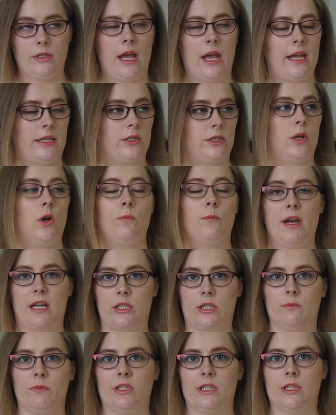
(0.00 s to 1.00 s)
had to go back
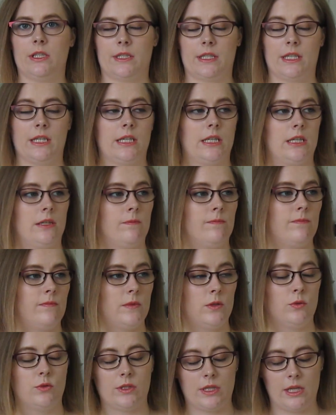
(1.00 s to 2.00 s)
to because I
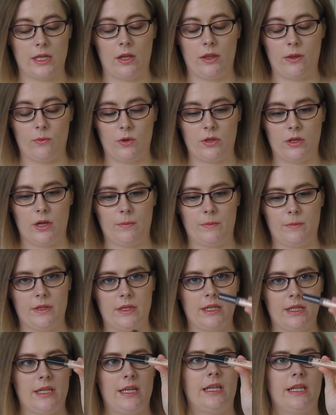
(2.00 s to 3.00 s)
used another one up
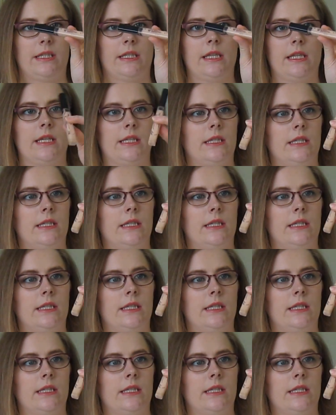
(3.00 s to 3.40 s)
is this.